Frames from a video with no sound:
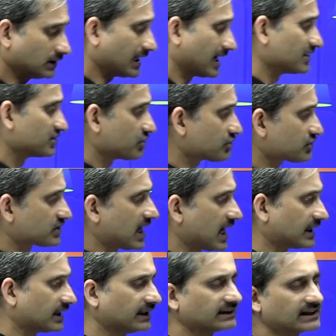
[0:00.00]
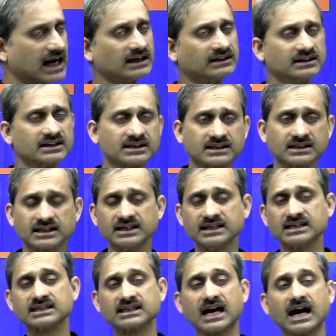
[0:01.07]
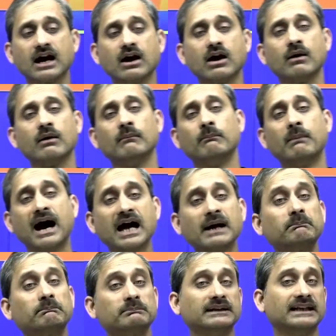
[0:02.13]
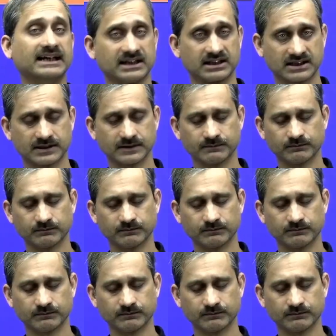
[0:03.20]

understanding that this is by plates.